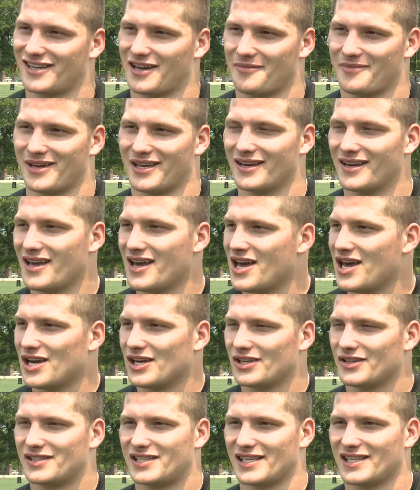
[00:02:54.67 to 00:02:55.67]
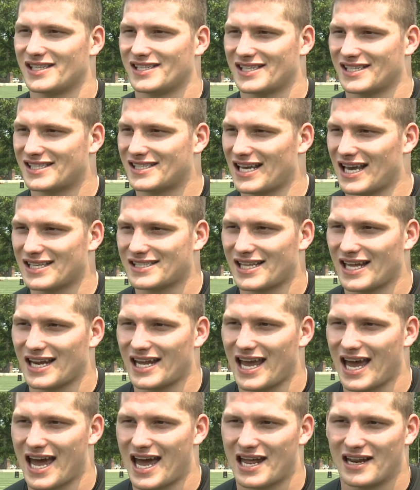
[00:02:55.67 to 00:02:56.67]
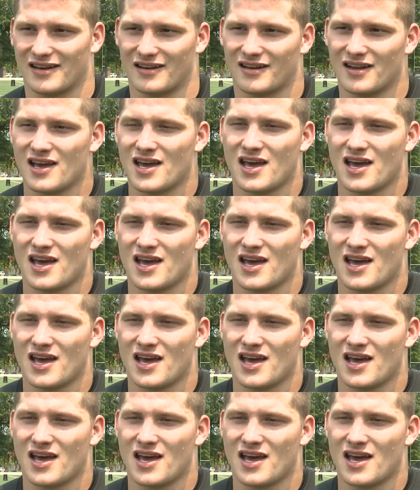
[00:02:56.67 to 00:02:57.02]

I mean, you see the success that he had, and